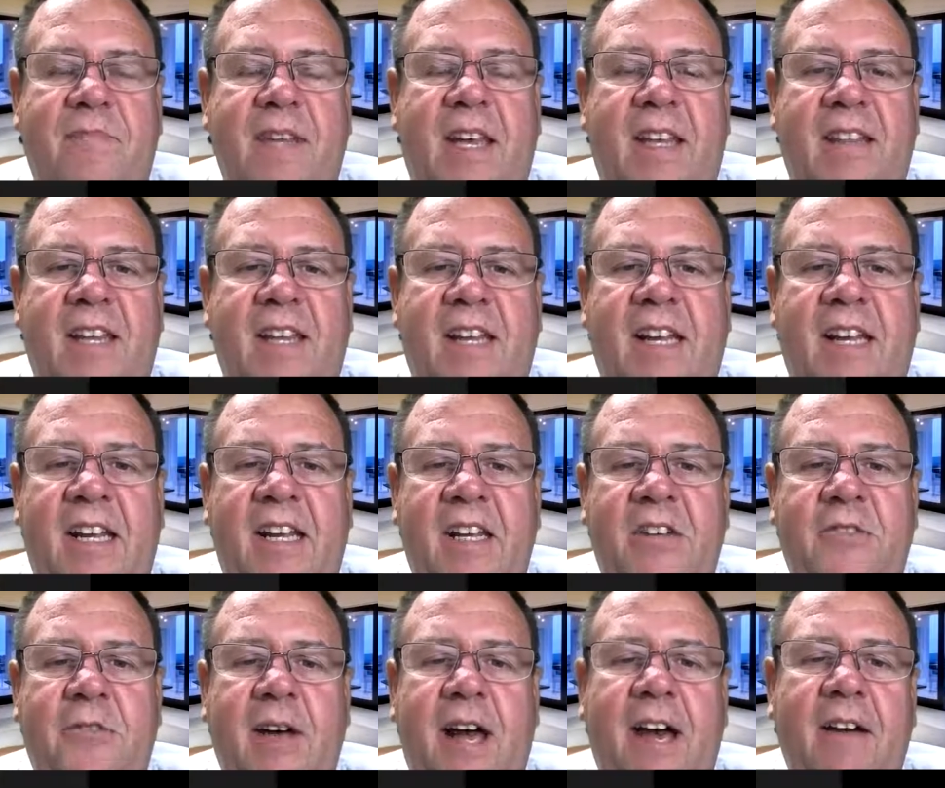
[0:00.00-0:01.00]
And then any
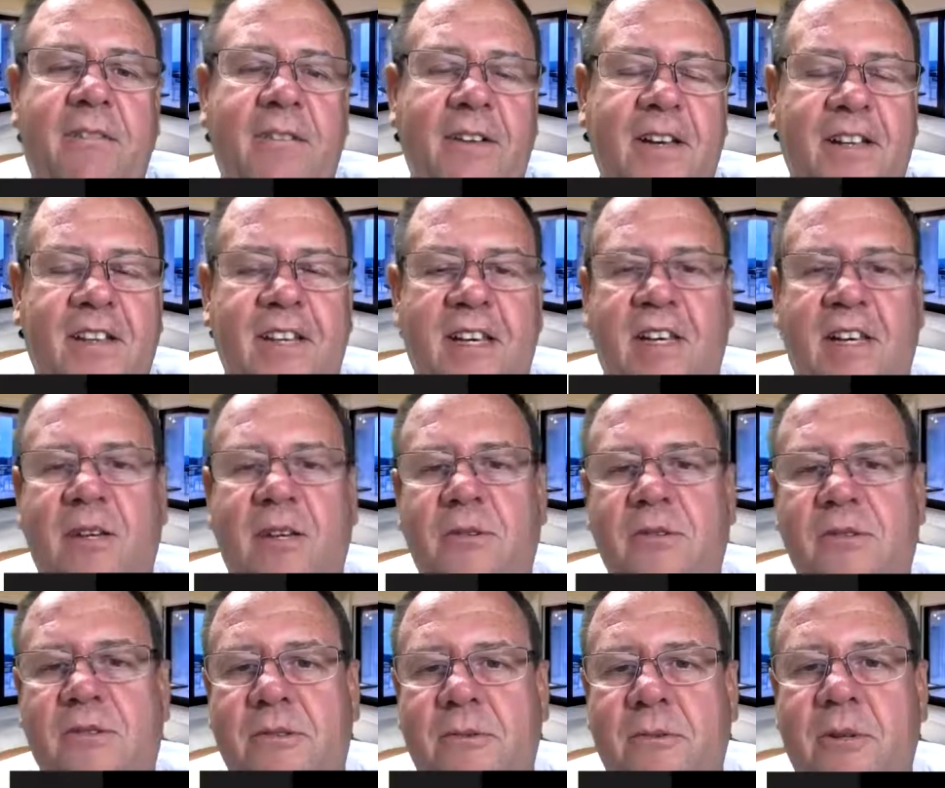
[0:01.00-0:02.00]
traffic that
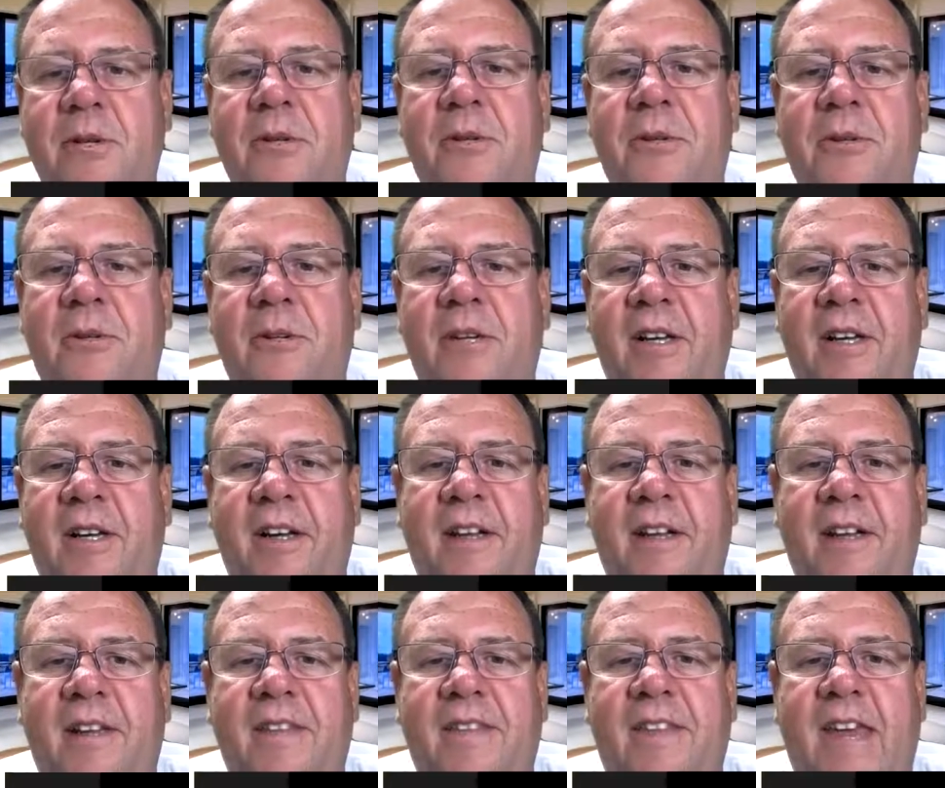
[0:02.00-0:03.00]
goes through,
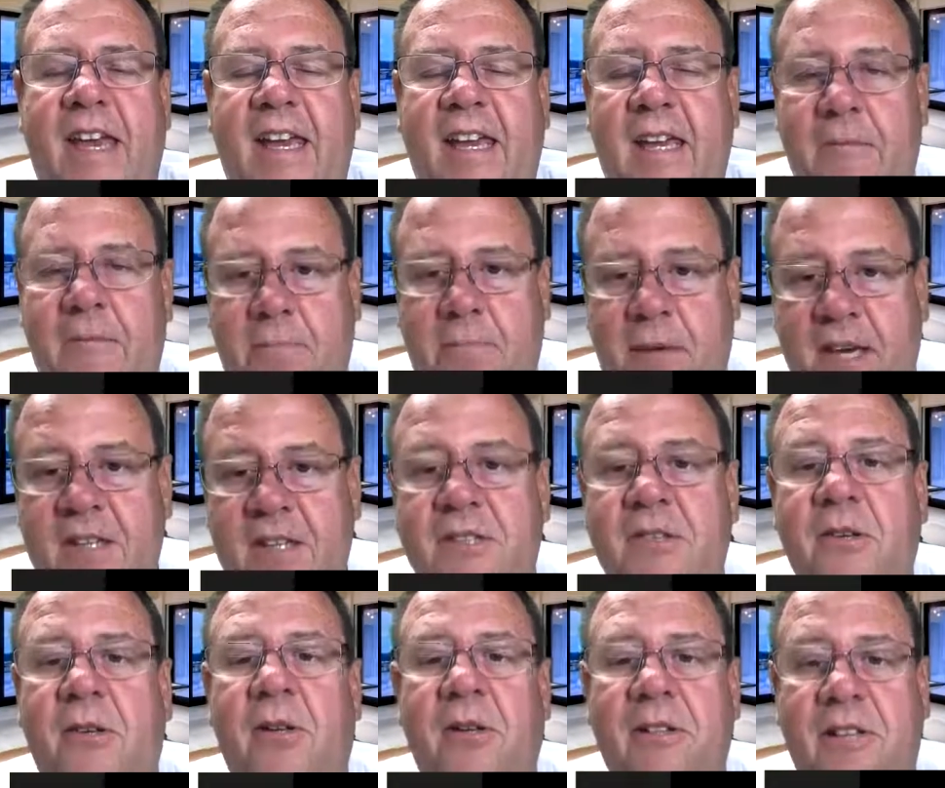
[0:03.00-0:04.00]
they get
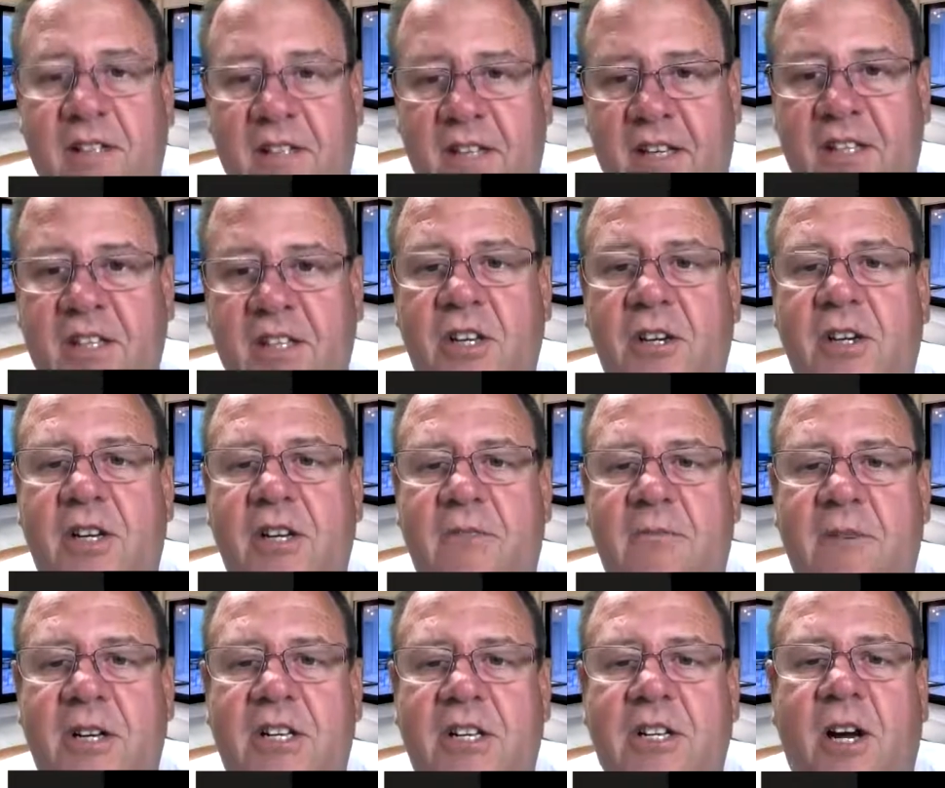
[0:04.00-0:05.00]
pixeled, and then you can
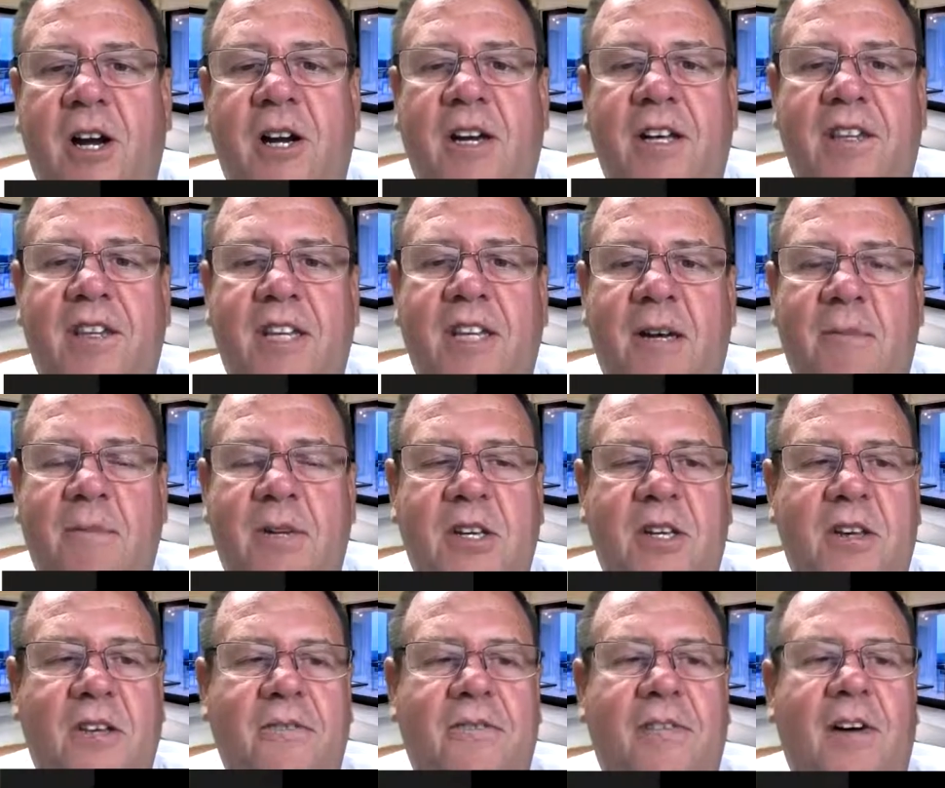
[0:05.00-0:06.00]
retarget them, and you
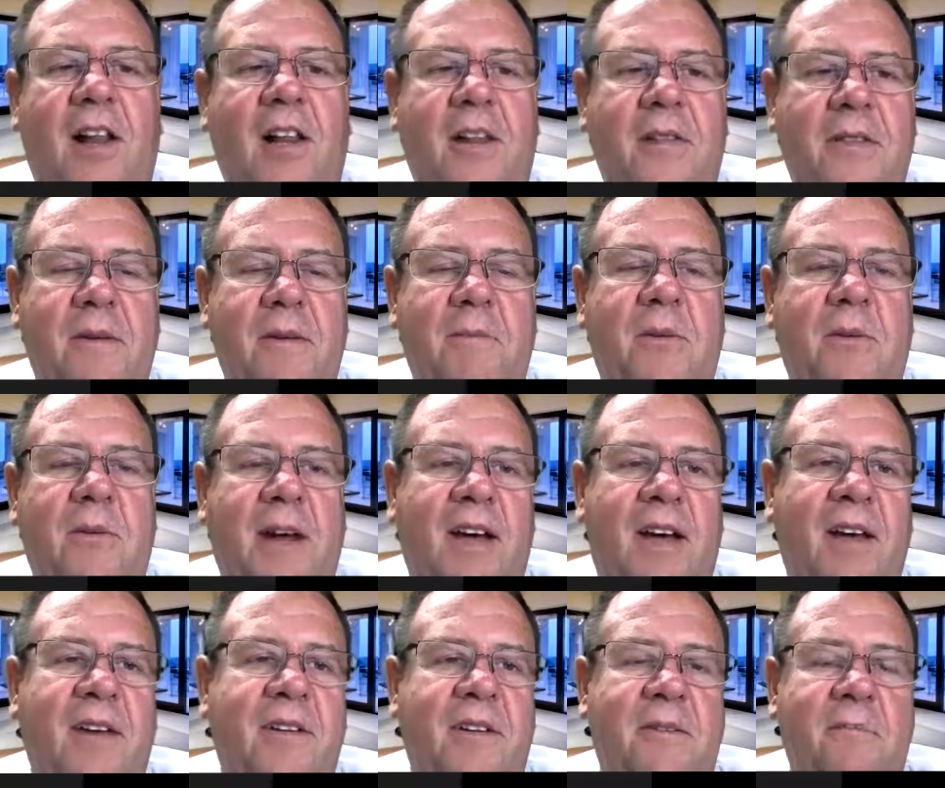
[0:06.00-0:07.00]
can follow them
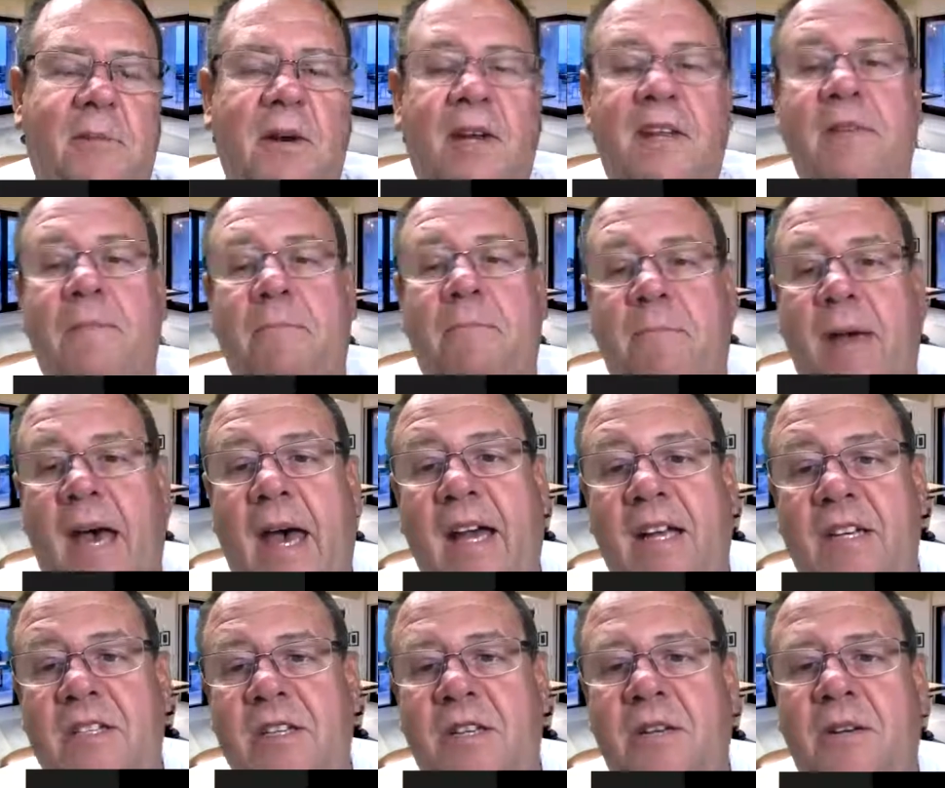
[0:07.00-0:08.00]
around and bring them
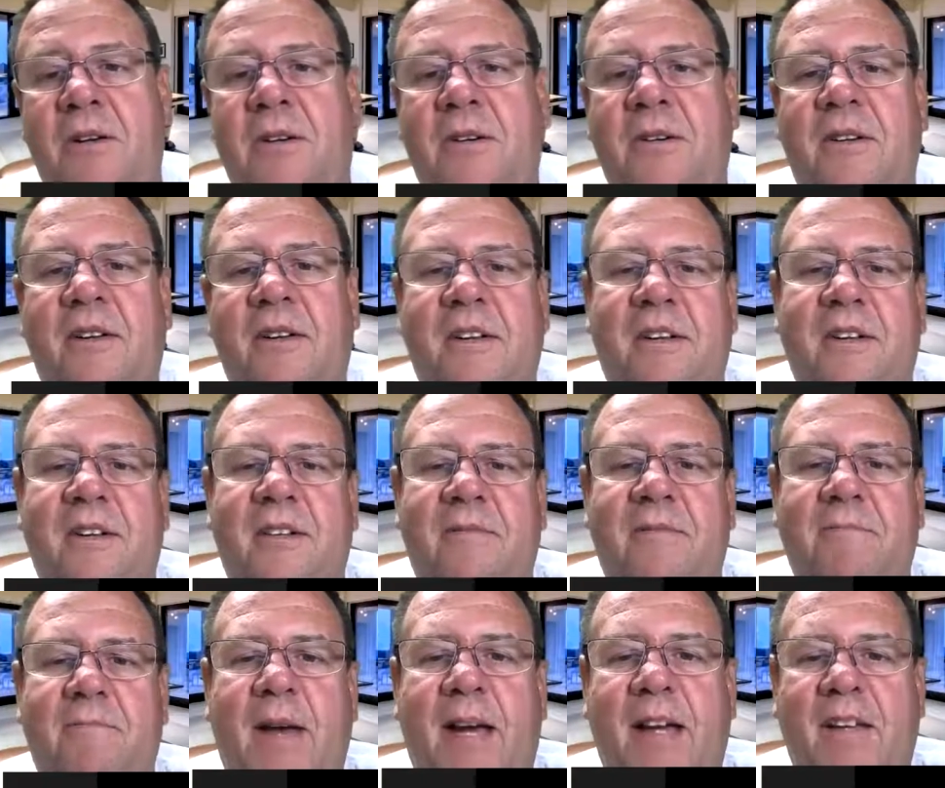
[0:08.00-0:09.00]
back to your
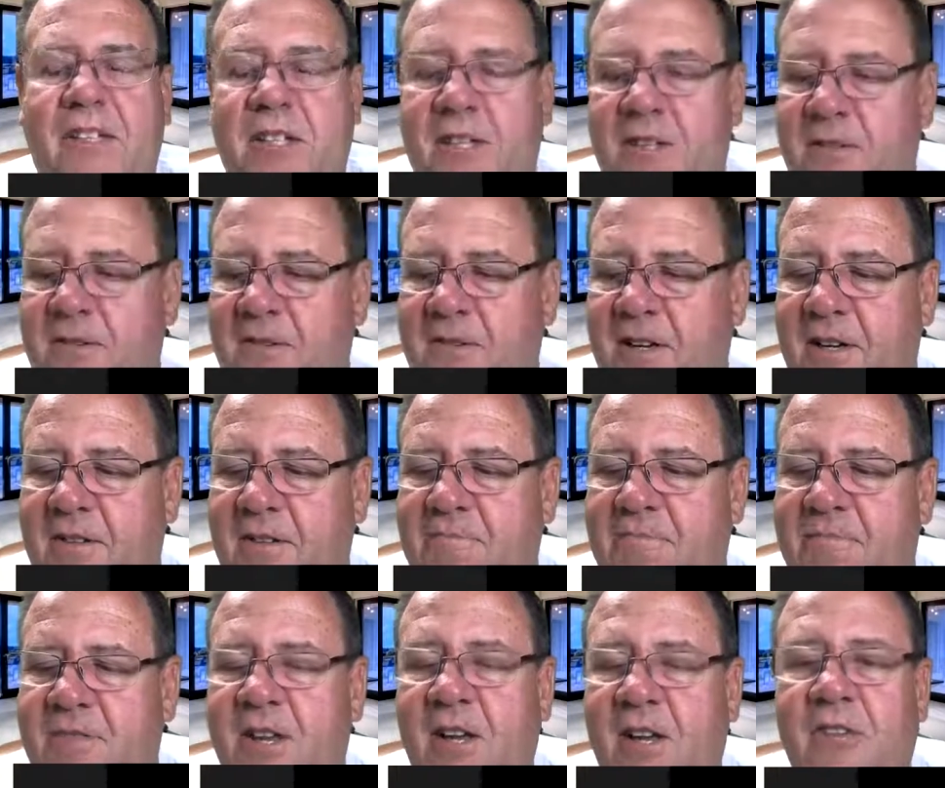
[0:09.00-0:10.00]

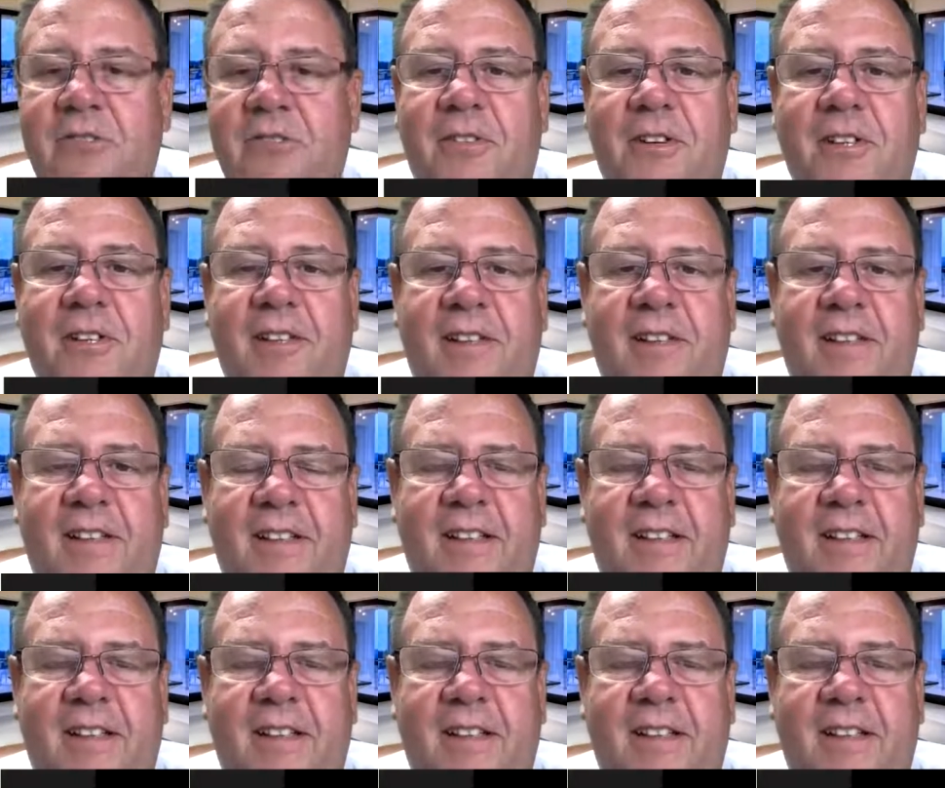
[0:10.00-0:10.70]
sales funnel.